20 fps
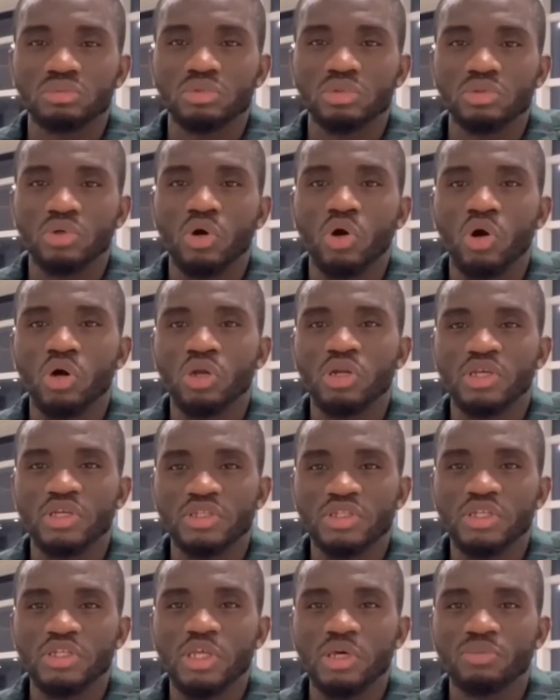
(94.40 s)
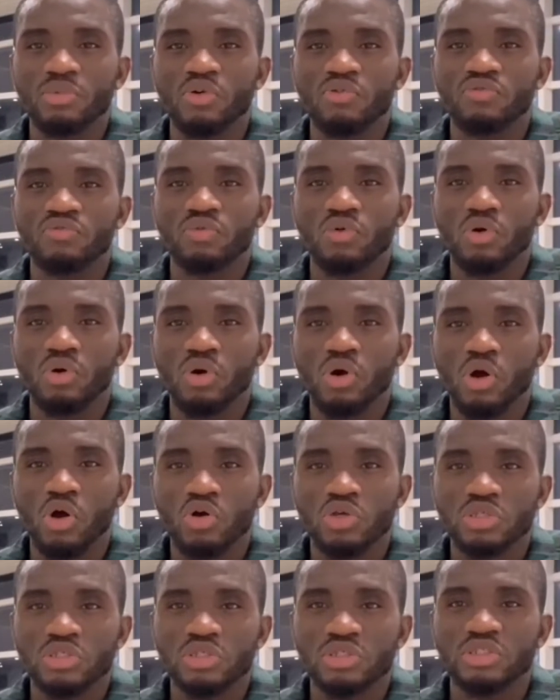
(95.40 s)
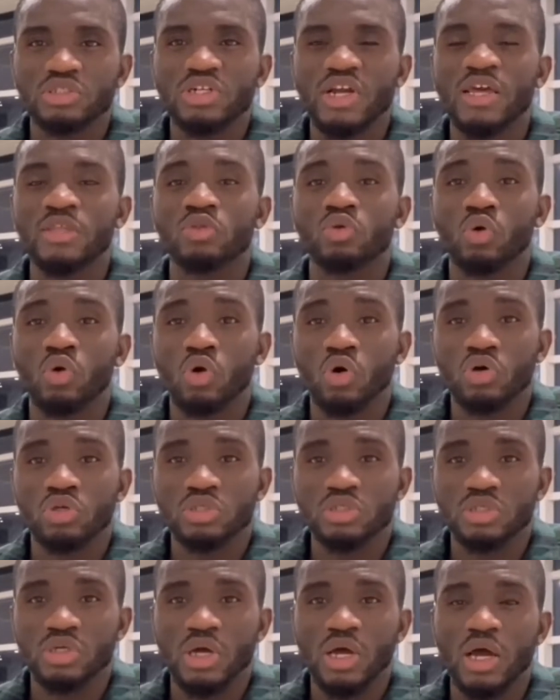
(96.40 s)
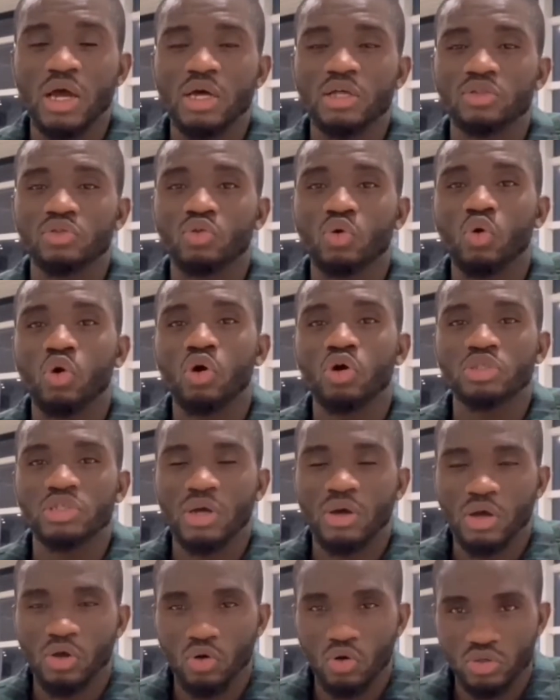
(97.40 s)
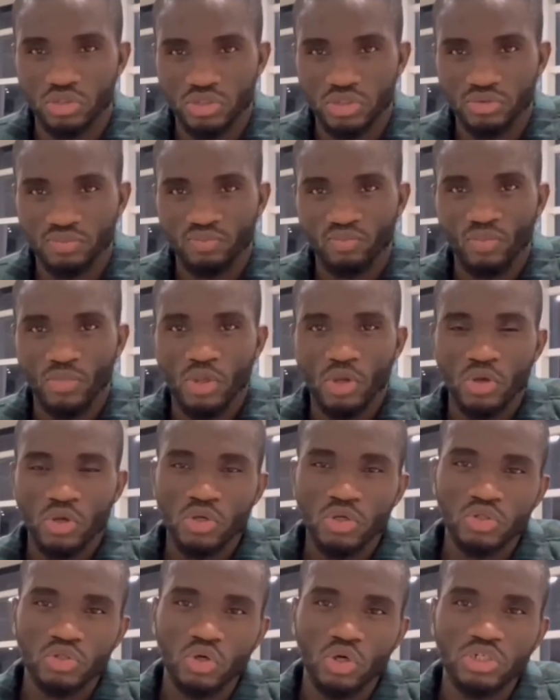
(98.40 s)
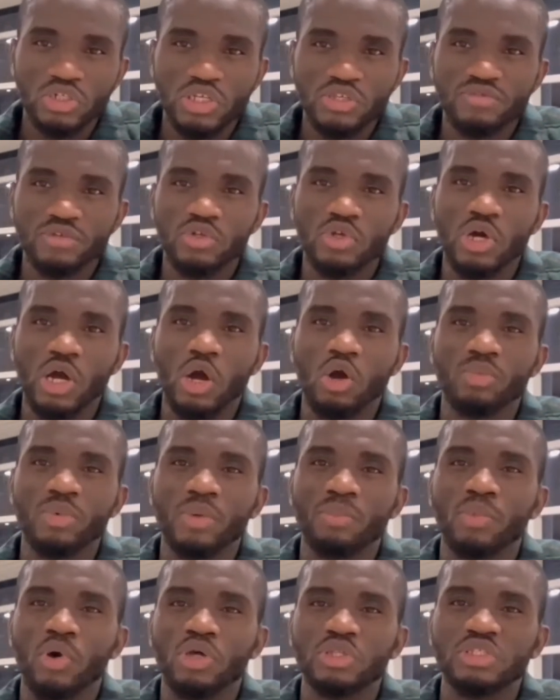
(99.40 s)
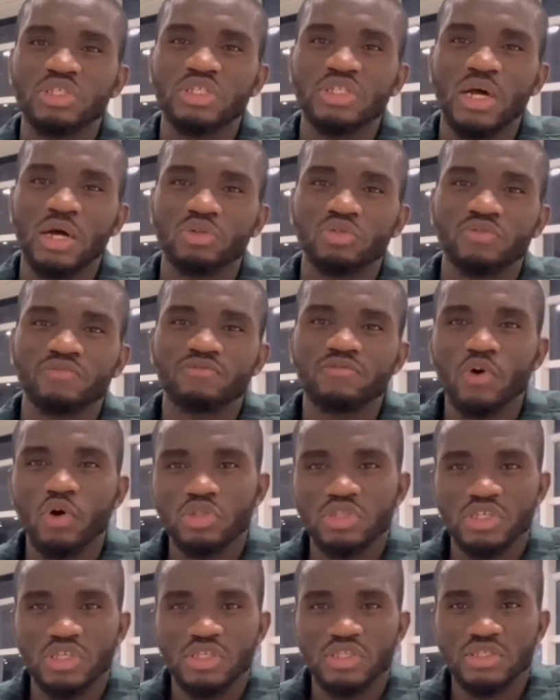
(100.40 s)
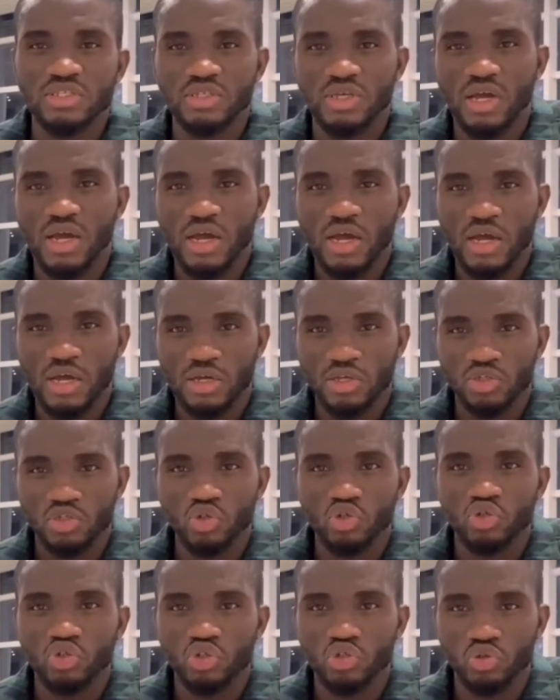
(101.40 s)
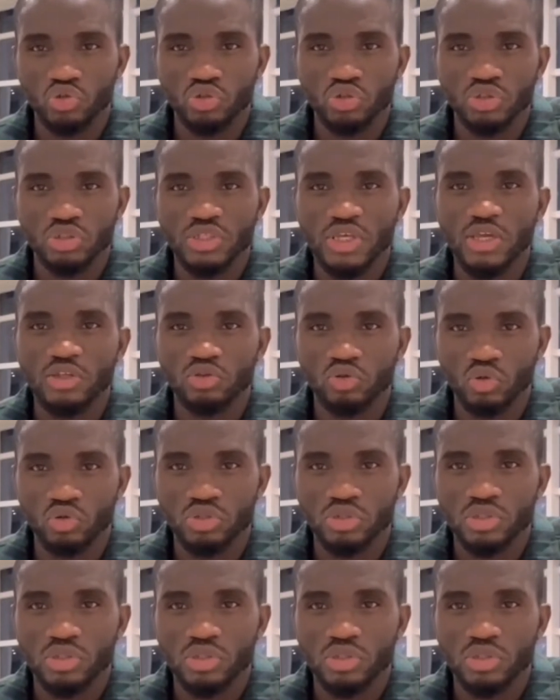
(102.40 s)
all in the name of us trying to cut our cost. So on this video, I'll be pointing out 4 things you should take note